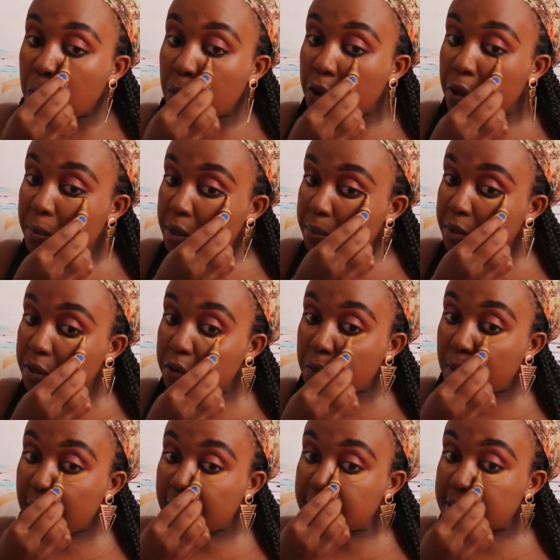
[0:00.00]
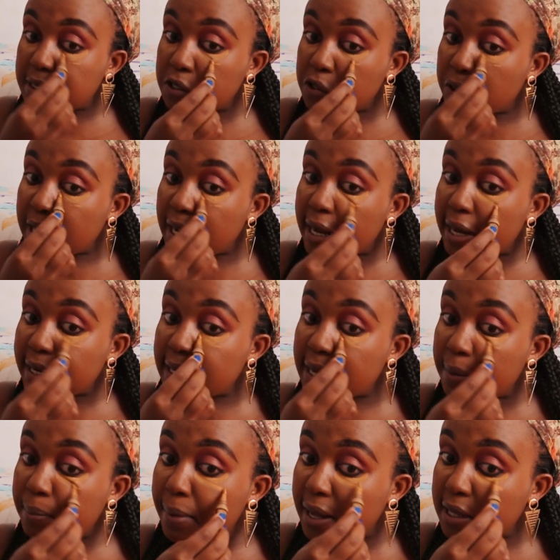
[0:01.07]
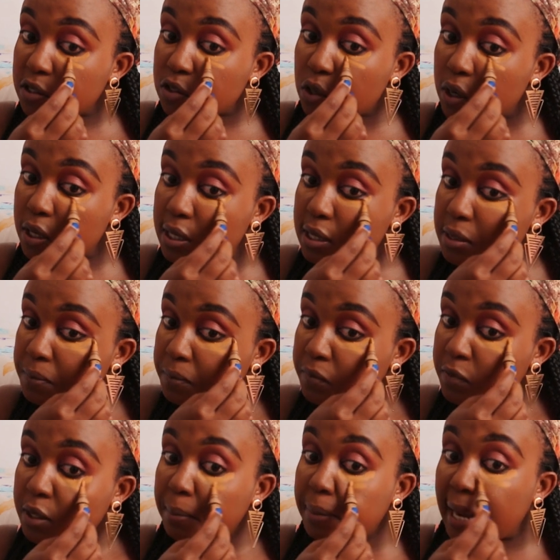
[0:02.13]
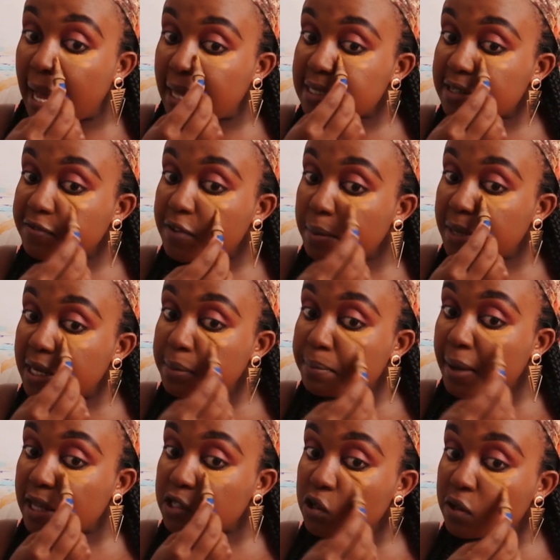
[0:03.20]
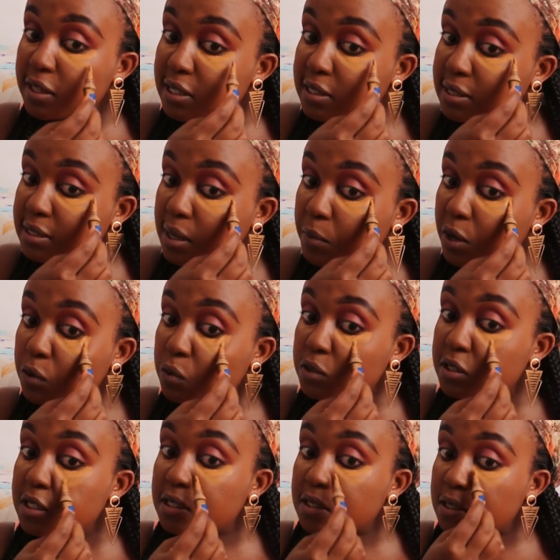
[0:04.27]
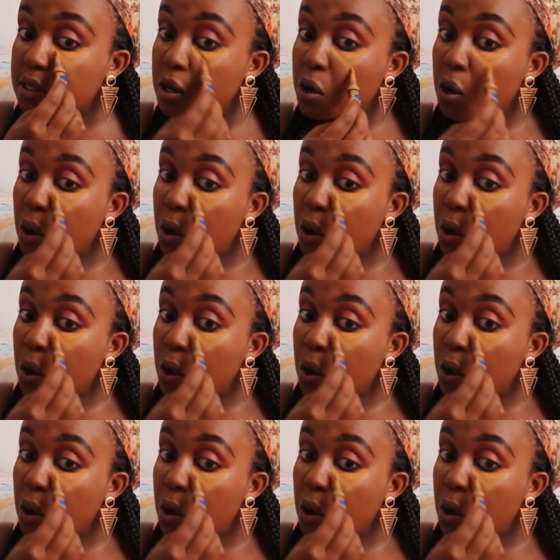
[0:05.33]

Or maybe you're a career person plus a family person. There's someone who's just